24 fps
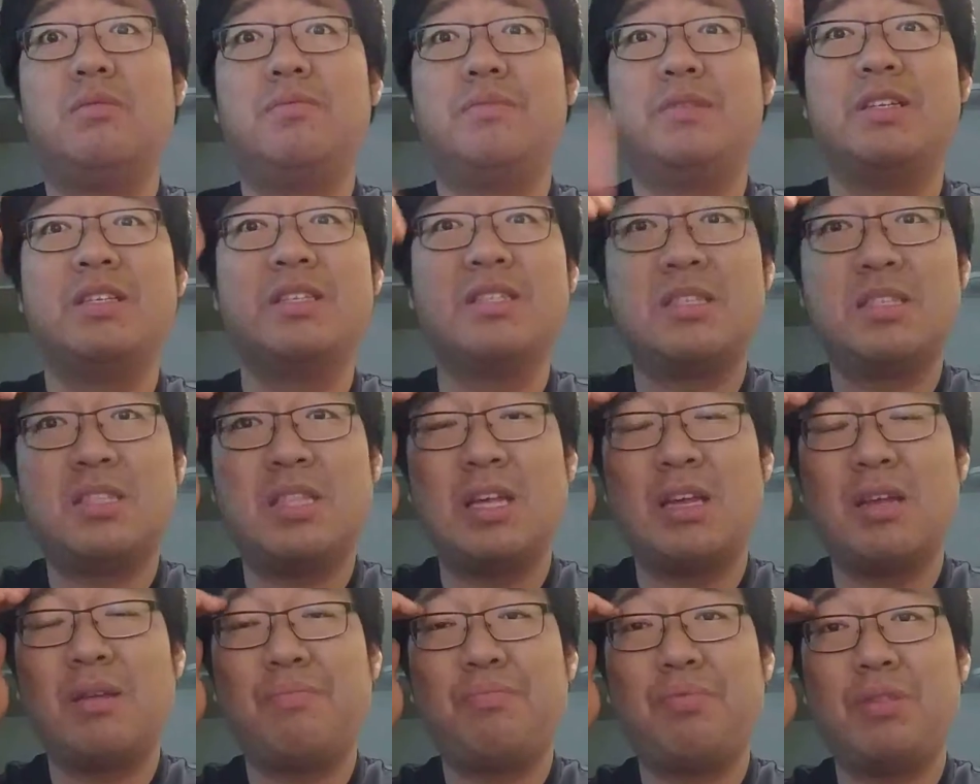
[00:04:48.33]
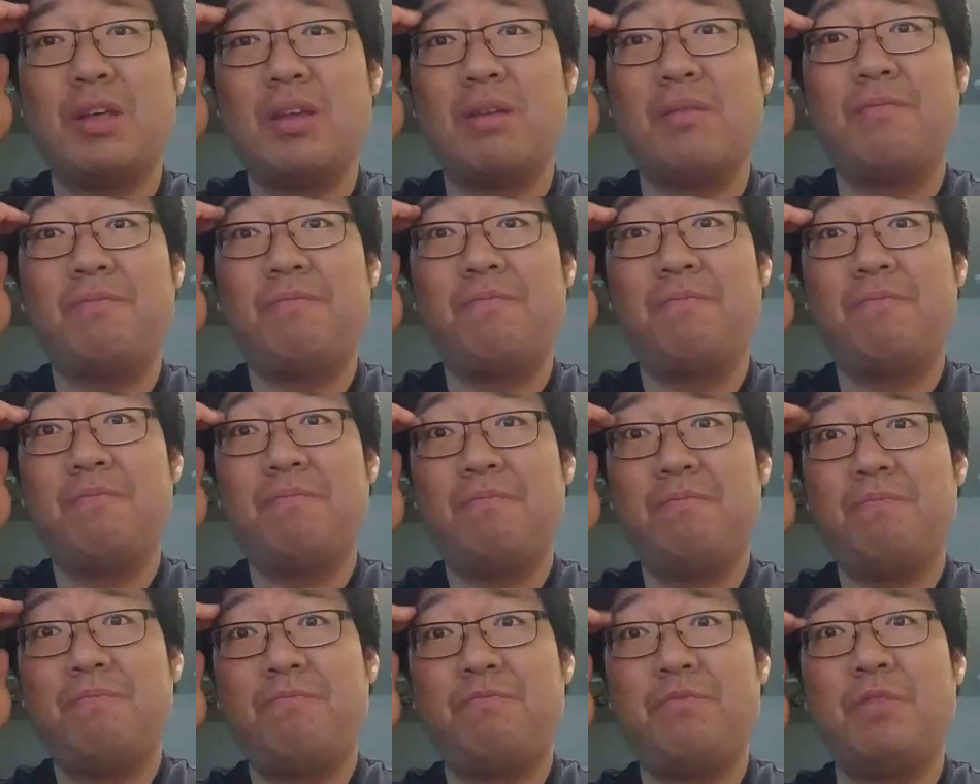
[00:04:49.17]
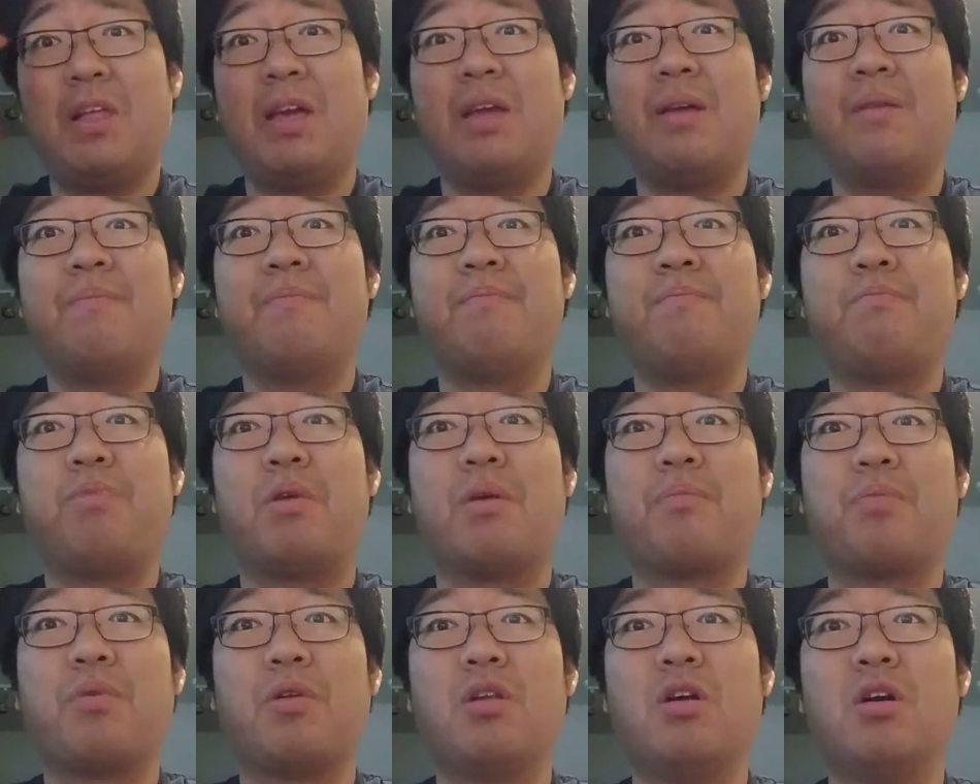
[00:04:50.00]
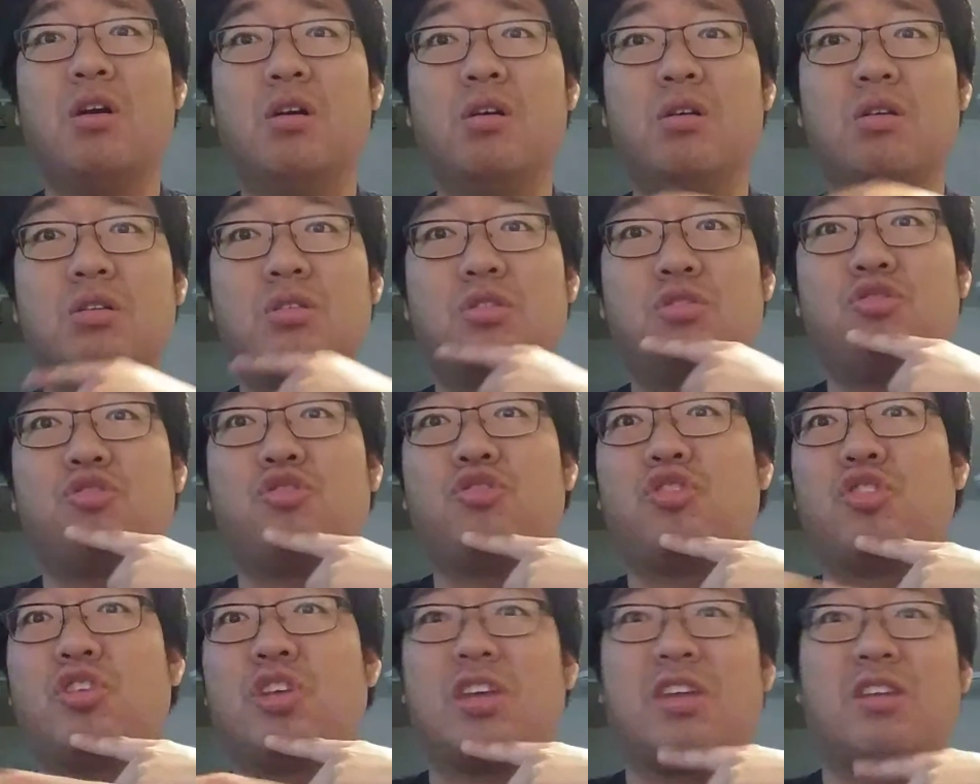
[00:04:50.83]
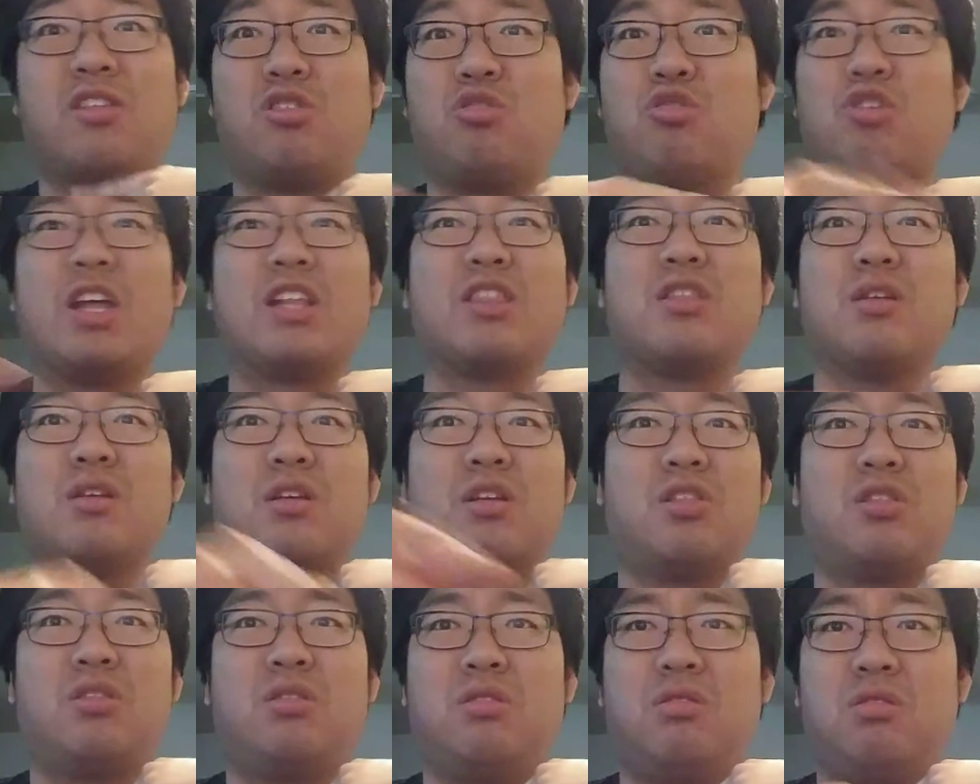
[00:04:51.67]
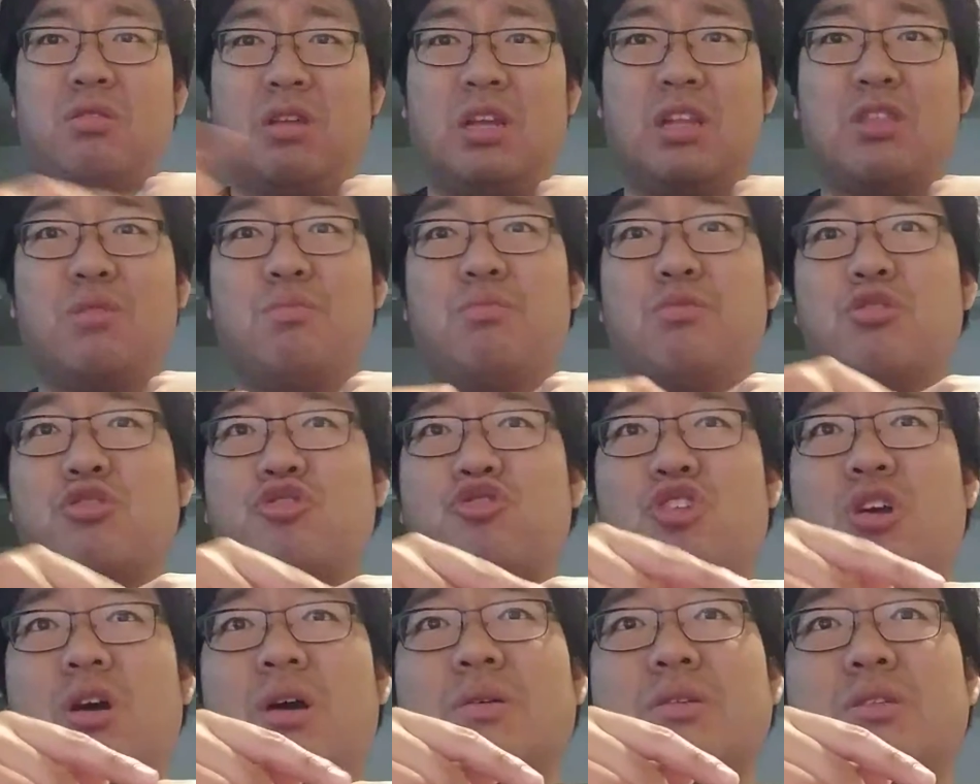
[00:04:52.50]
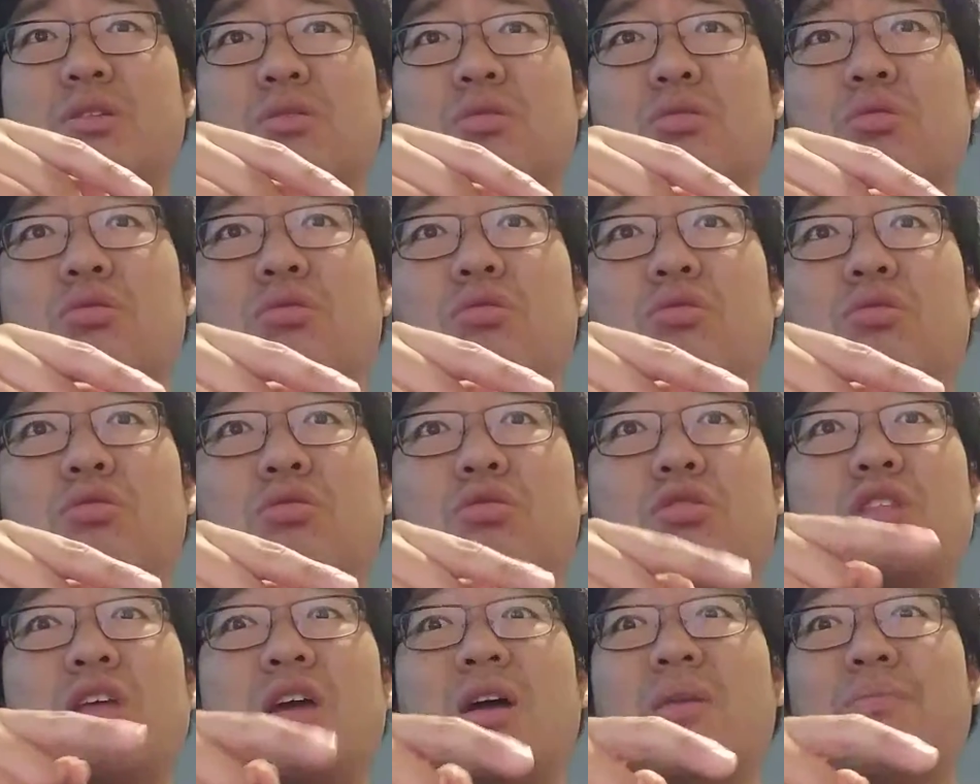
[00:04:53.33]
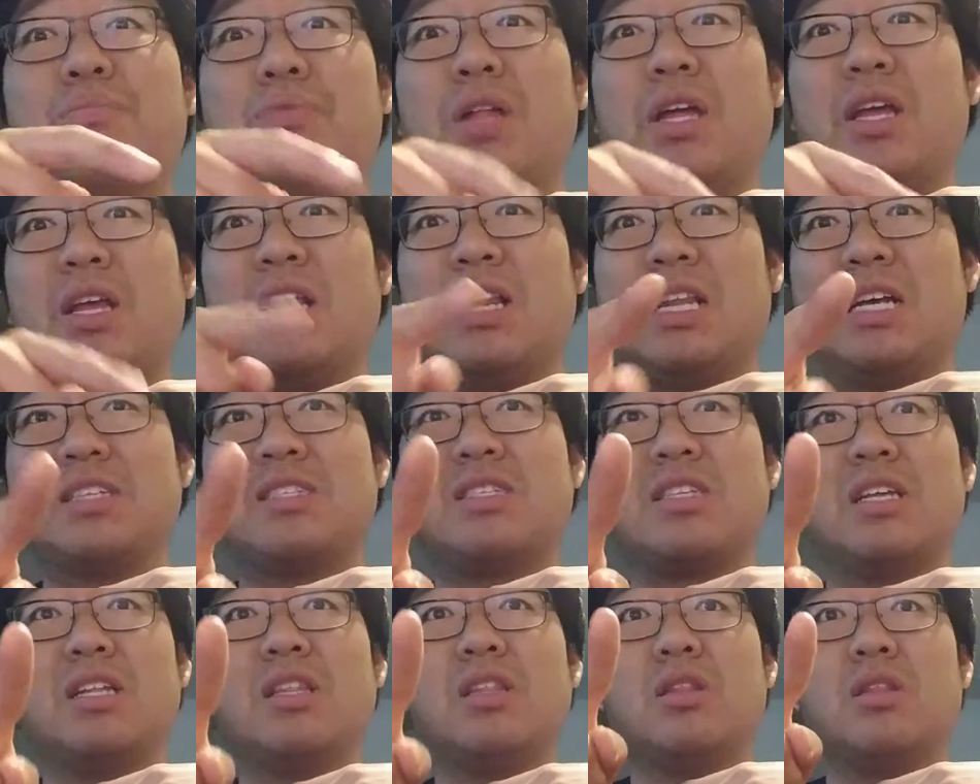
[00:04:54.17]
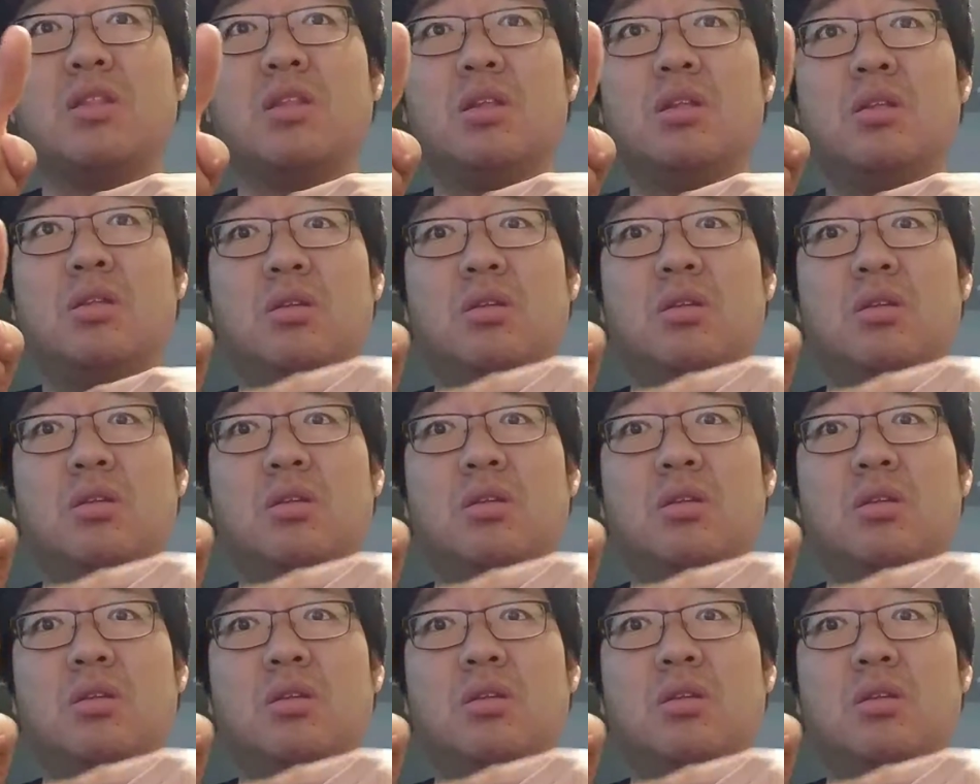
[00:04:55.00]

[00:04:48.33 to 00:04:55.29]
instead playing Buffalo to get the more trash, or they're playing less than